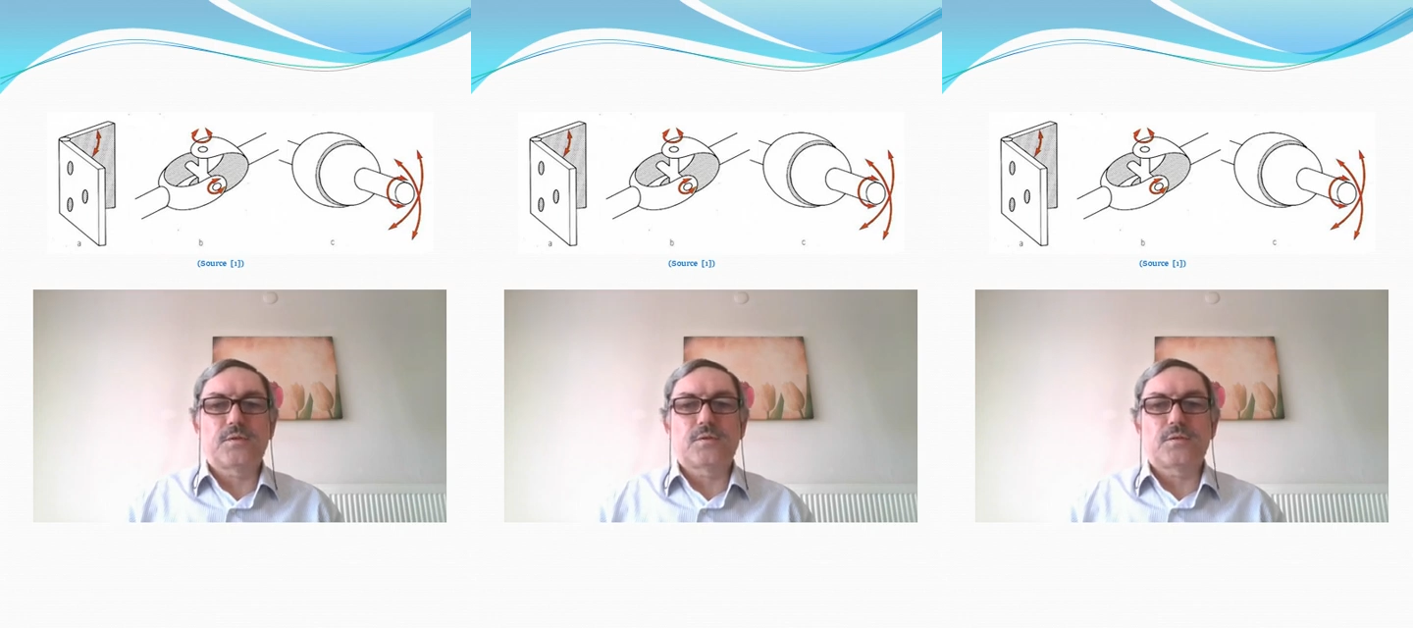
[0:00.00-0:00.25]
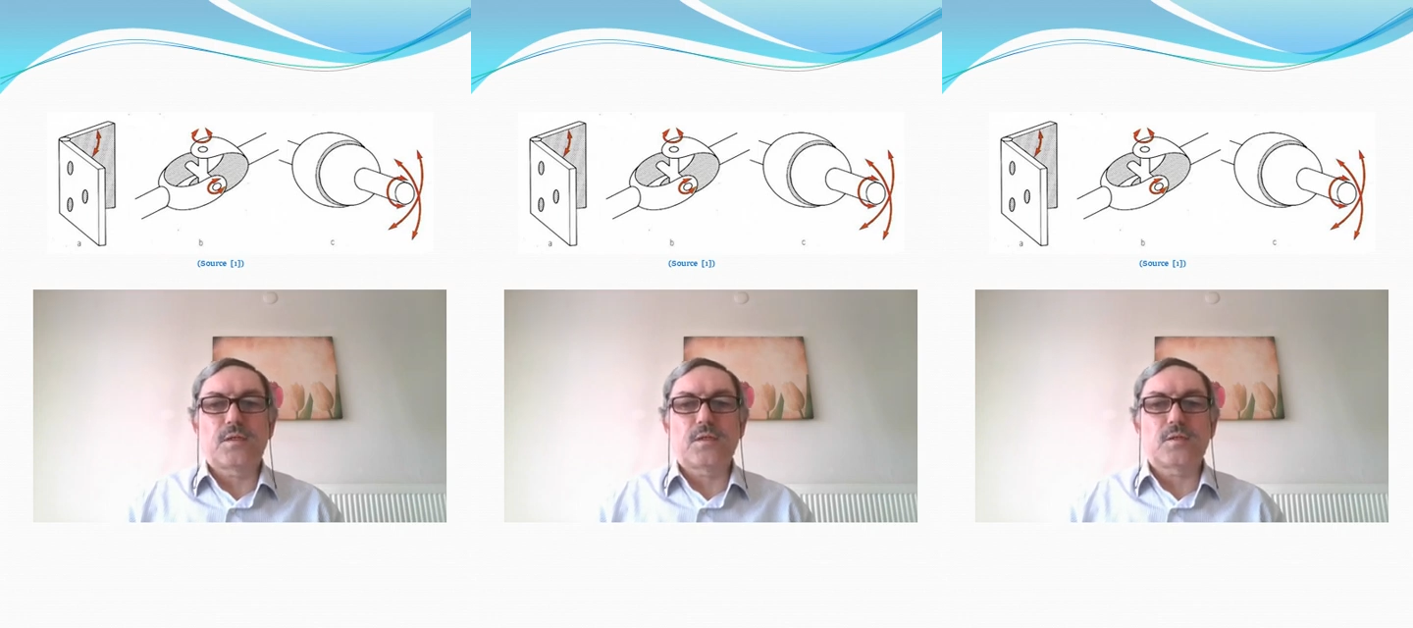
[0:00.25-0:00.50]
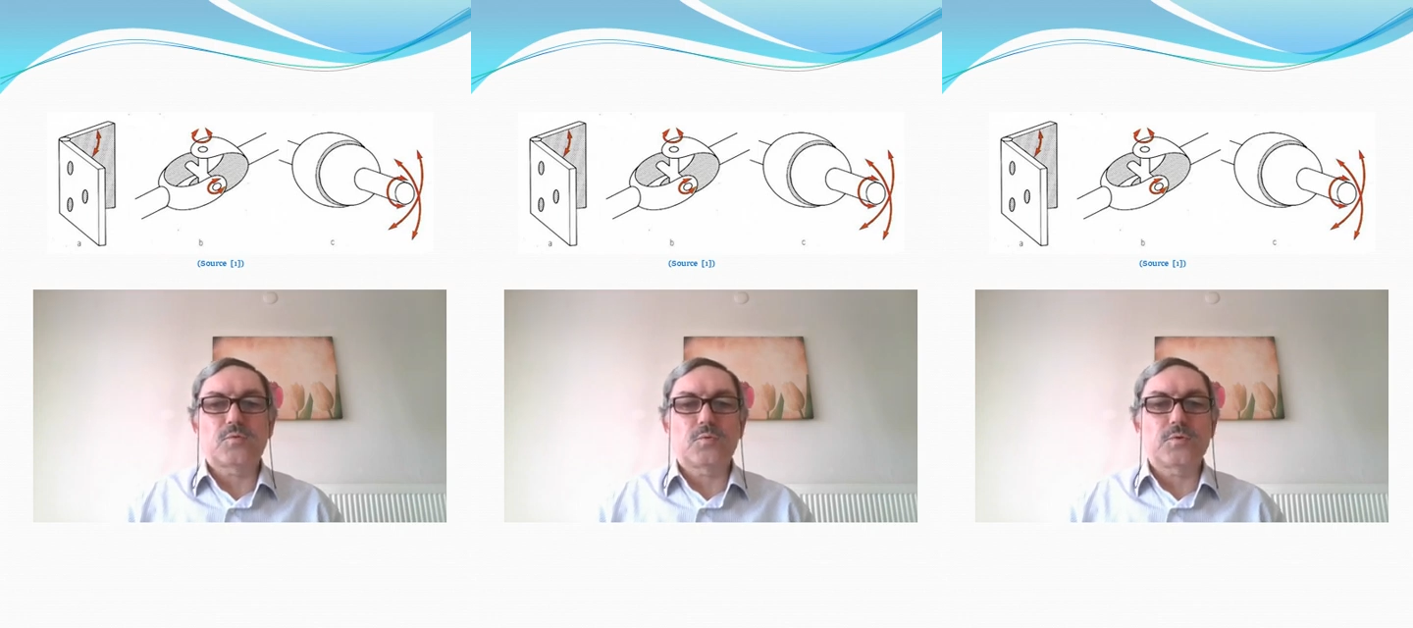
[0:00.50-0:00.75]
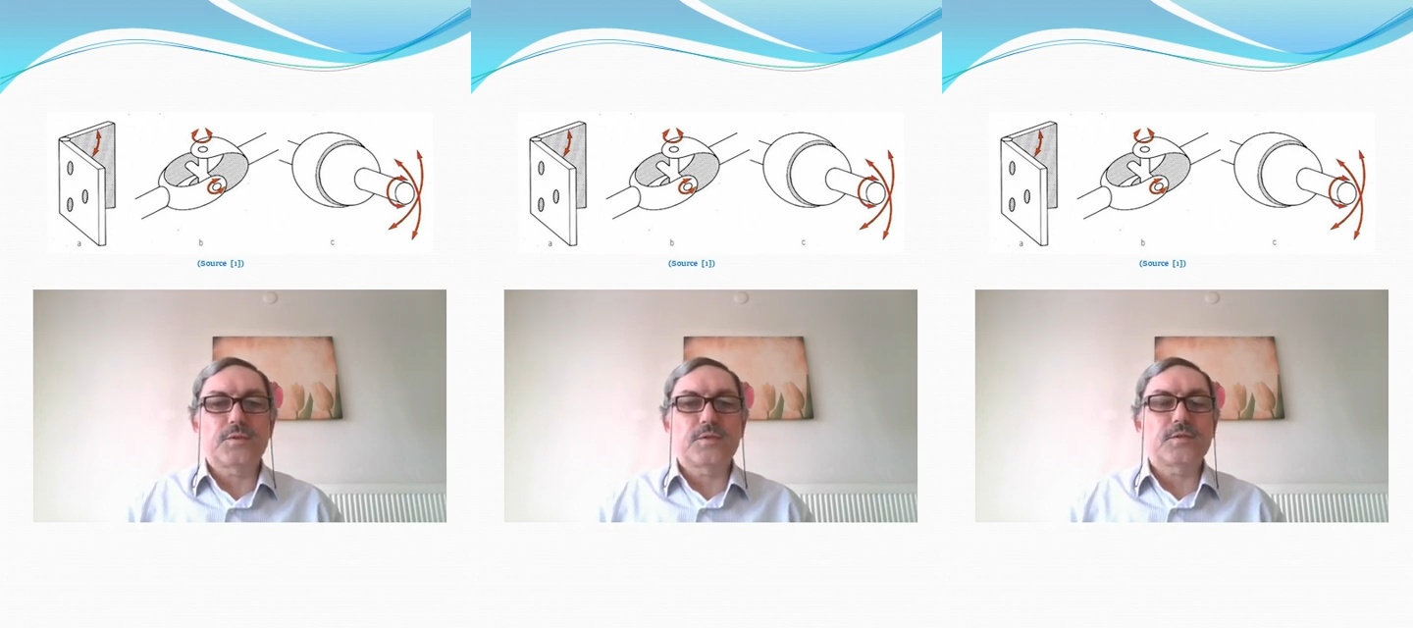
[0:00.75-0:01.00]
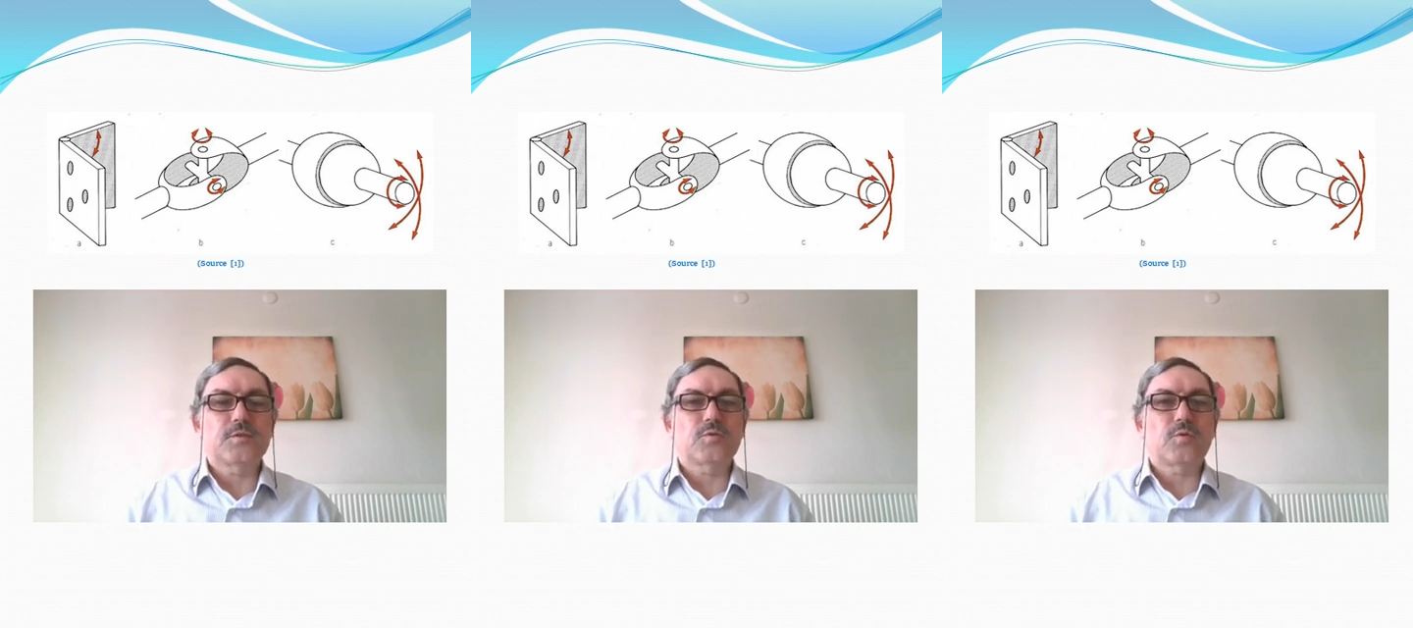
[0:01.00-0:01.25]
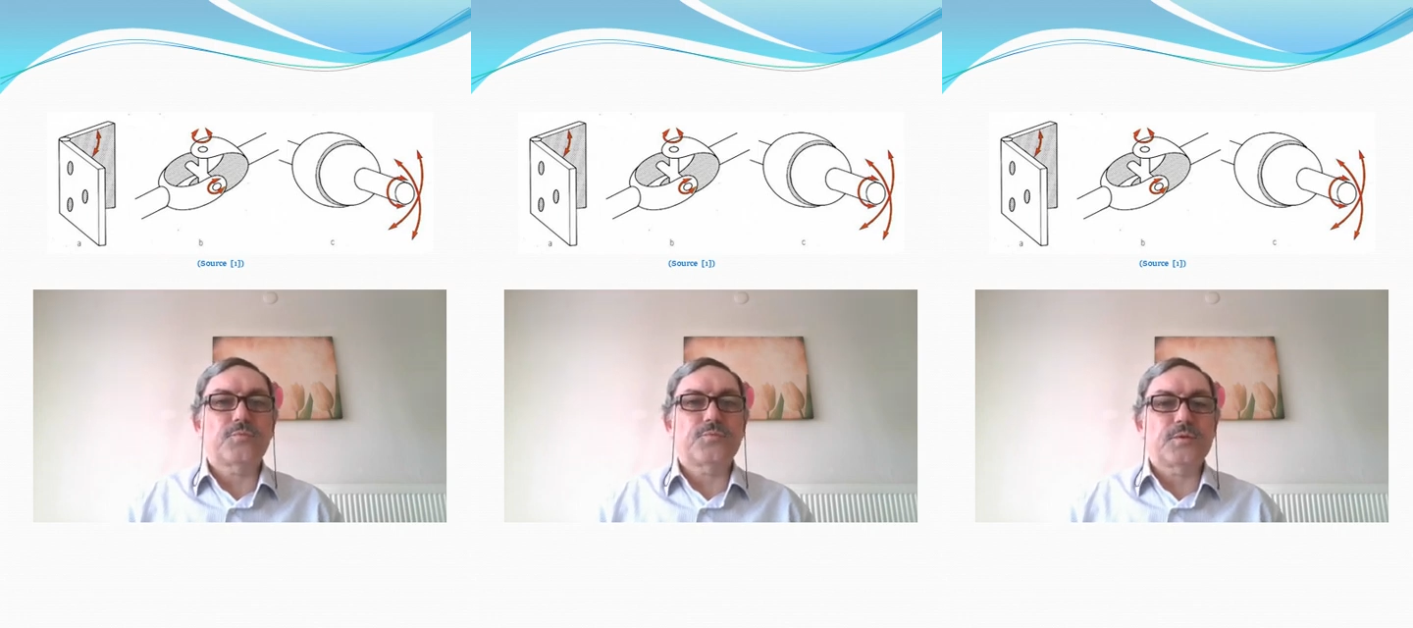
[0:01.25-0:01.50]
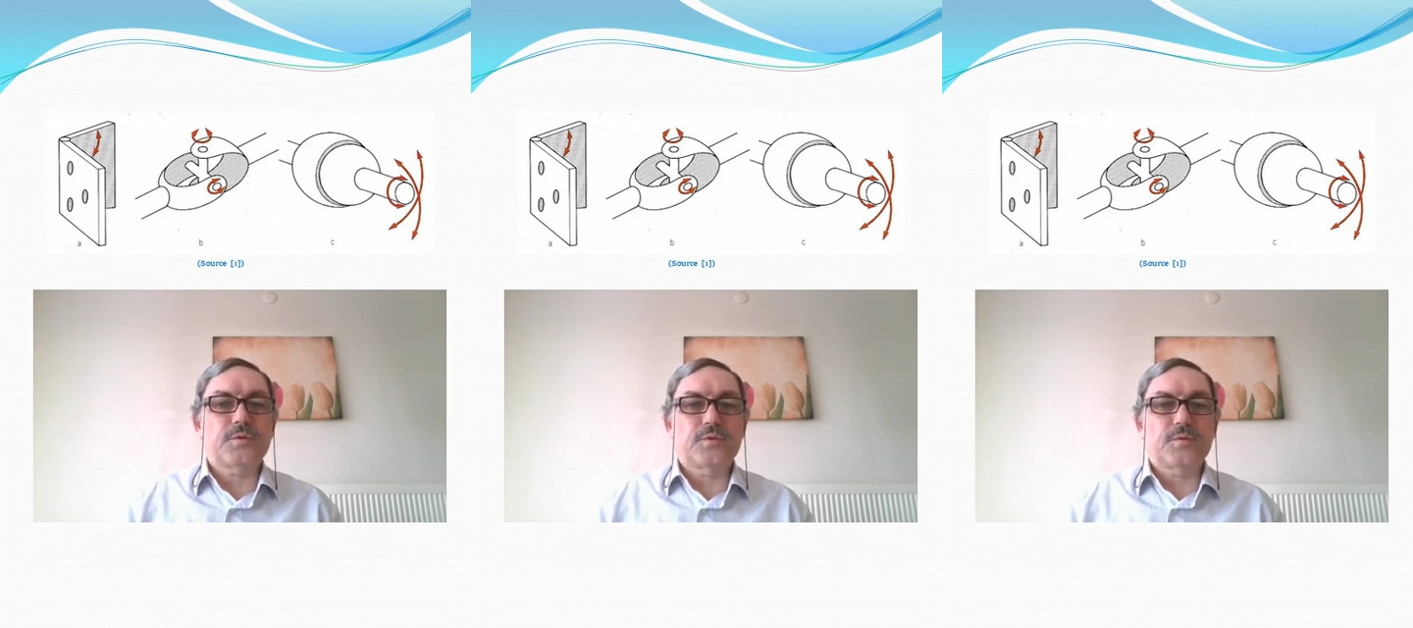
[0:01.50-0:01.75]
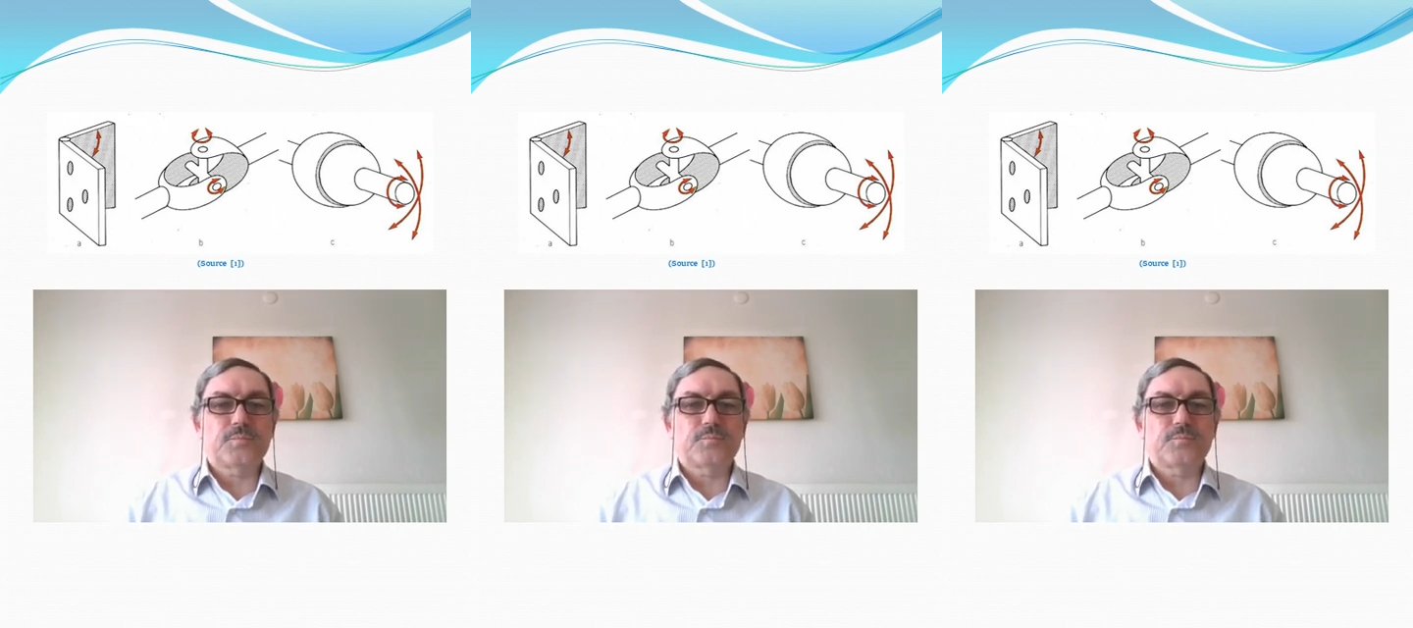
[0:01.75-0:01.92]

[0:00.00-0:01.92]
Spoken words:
There are 2 degrees of freedom